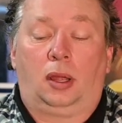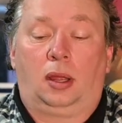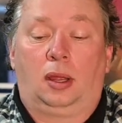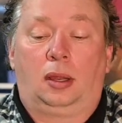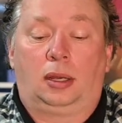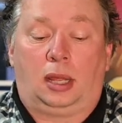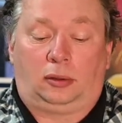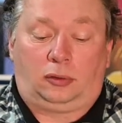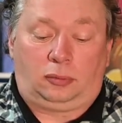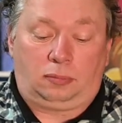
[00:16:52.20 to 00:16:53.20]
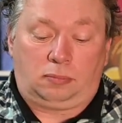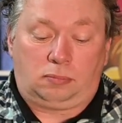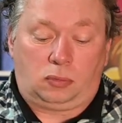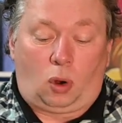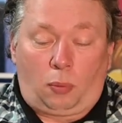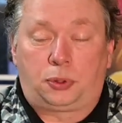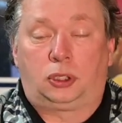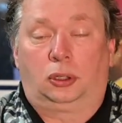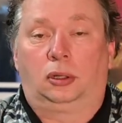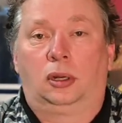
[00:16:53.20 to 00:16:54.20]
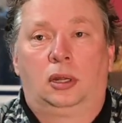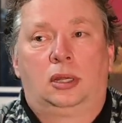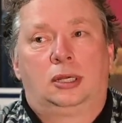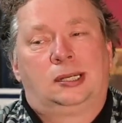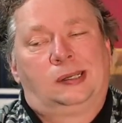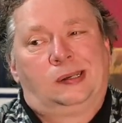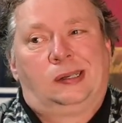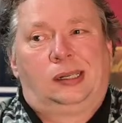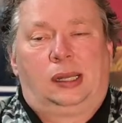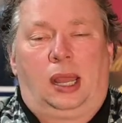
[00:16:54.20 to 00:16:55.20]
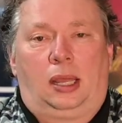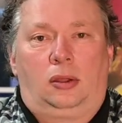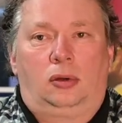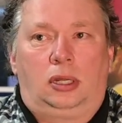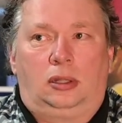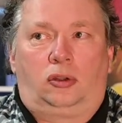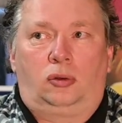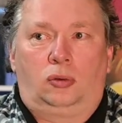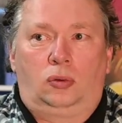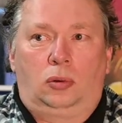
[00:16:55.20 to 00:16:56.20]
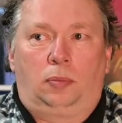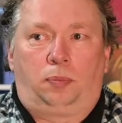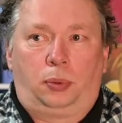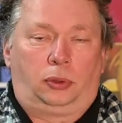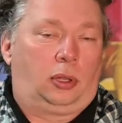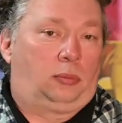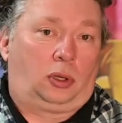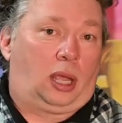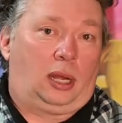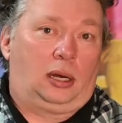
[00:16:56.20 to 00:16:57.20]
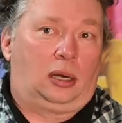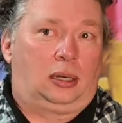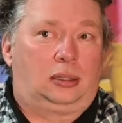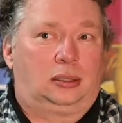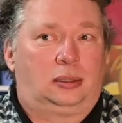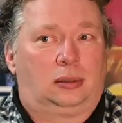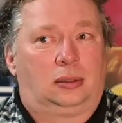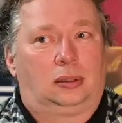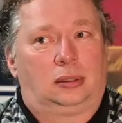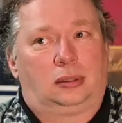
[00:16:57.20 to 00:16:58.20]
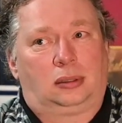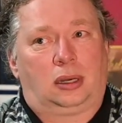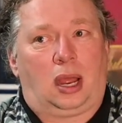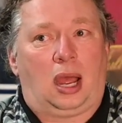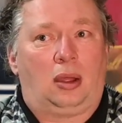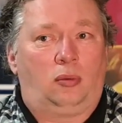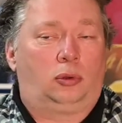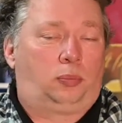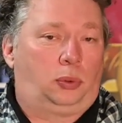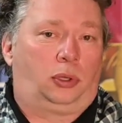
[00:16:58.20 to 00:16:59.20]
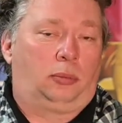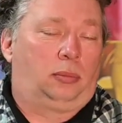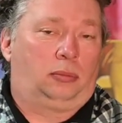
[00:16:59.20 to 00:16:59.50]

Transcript: that option, yeah, you need to put them together. I would put them